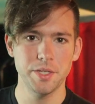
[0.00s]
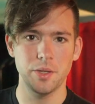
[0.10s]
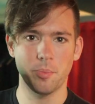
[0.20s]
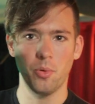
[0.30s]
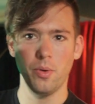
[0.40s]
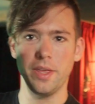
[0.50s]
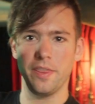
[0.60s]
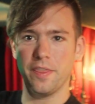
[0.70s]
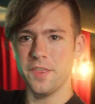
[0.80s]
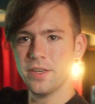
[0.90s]
to the
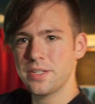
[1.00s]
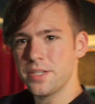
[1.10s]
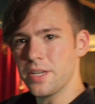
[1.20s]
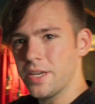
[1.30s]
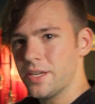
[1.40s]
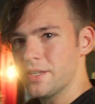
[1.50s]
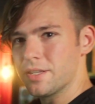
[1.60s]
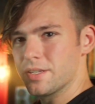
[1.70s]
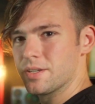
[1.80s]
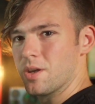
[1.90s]
point, this
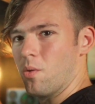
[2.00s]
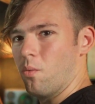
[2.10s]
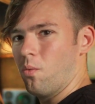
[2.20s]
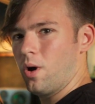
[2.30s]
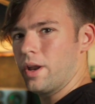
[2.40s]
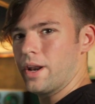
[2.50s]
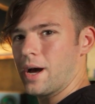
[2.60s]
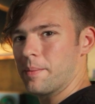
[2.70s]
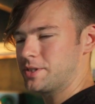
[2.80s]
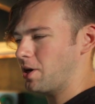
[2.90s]
is what
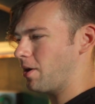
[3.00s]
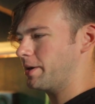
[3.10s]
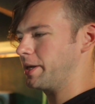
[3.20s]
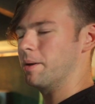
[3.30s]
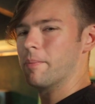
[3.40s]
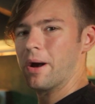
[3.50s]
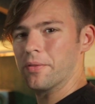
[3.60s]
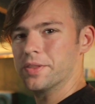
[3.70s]
I'm talking about.